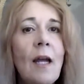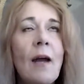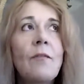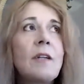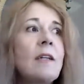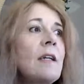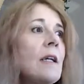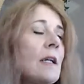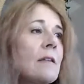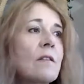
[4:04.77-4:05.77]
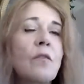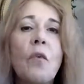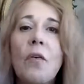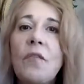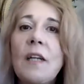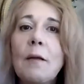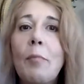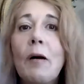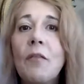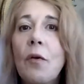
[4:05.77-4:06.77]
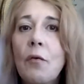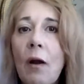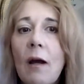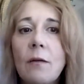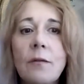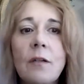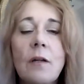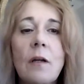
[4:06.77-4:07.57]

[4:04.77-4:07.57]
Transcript: heaven, it's 4 feet above the ground.